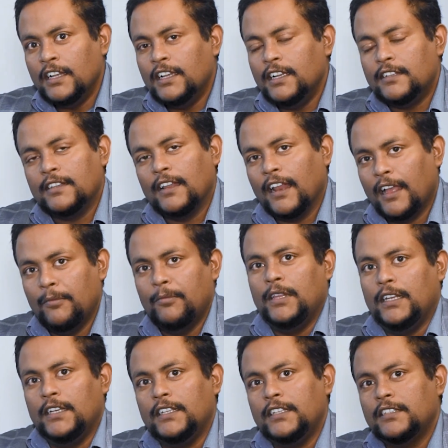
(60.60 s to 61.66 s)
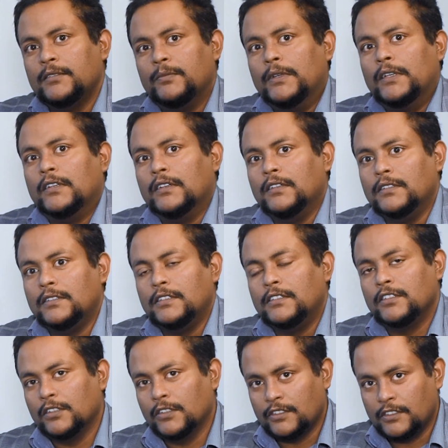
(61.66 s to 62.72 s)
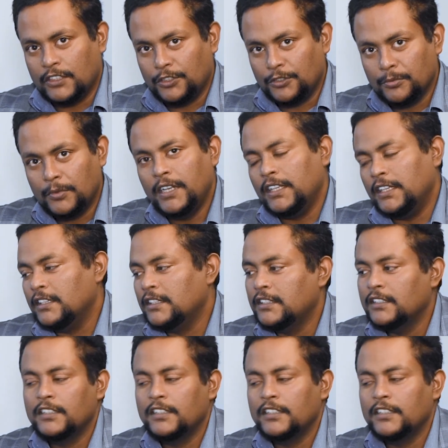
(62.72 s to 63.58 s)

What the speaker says: it's a liability because it's costing you money.